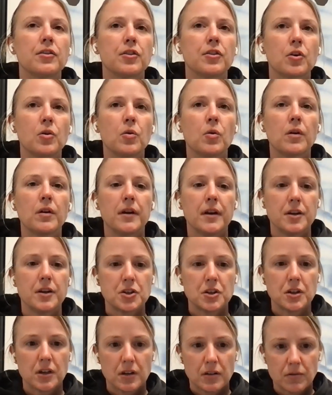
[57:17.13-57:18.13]
The
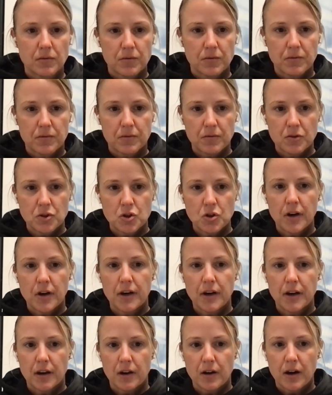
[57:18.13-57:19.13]
coordination of
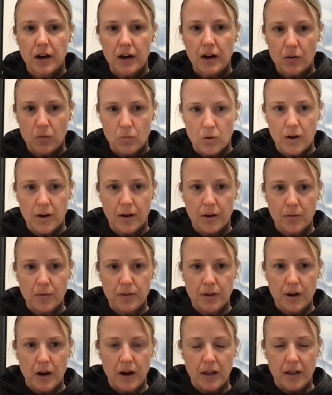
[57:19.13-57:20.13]
training, our working
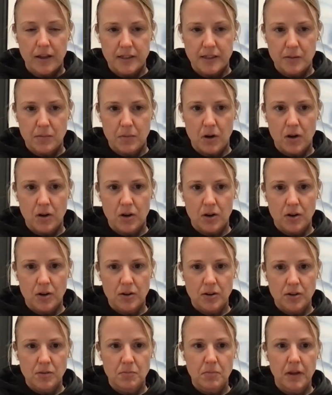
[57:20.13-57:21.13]
with our allies and
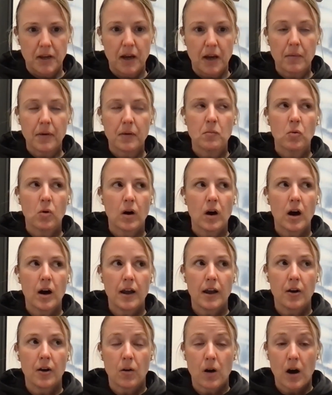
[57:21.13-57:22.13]
partners, becoming more
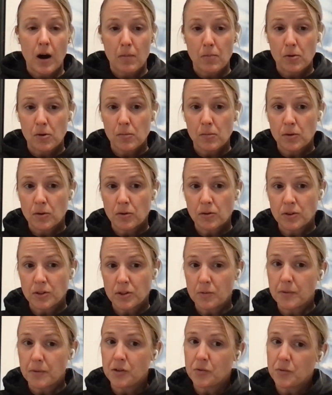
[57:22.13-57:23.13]
interoperable.
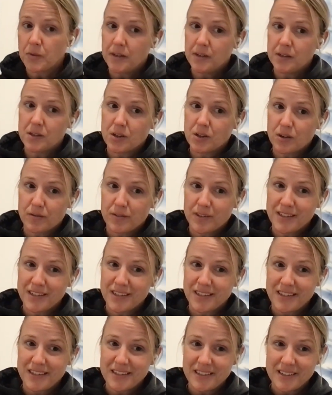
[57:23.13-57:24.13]
So between
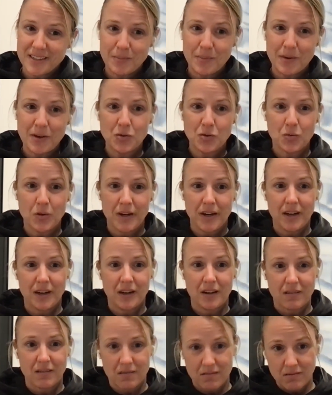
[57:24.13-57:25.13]
services,
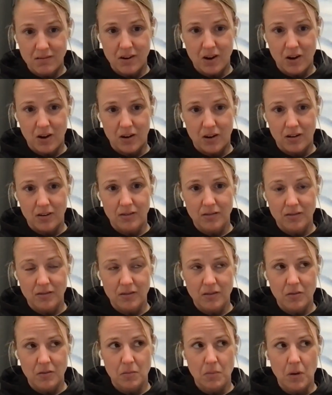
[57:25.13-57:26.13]
between our
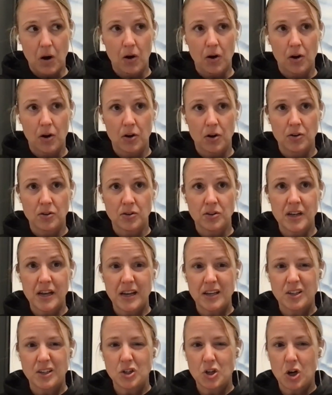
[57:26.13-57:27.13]
partners,
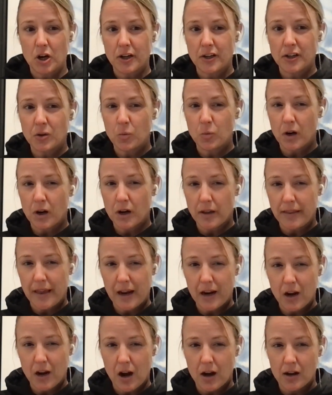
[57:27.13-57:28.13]
and starting to work on
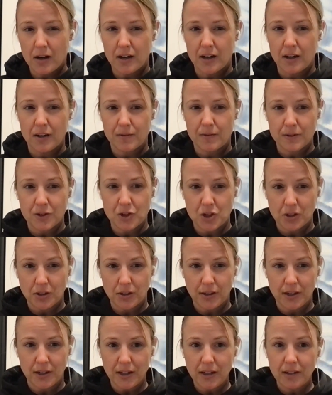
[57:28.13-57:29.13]
that cognitive
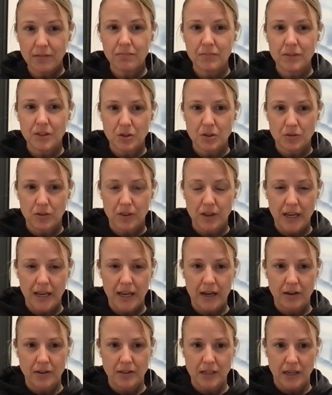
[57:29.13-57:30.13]
agility. So
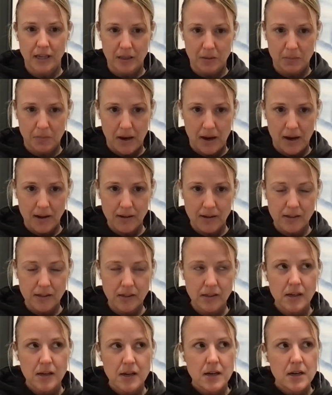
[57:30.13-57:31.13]
thinking outside the
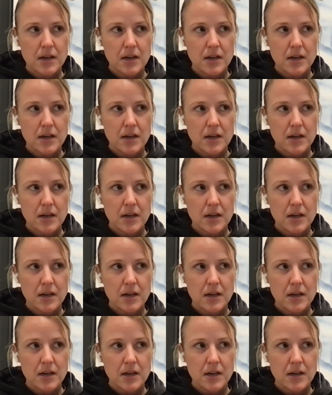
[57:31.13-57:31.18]
box.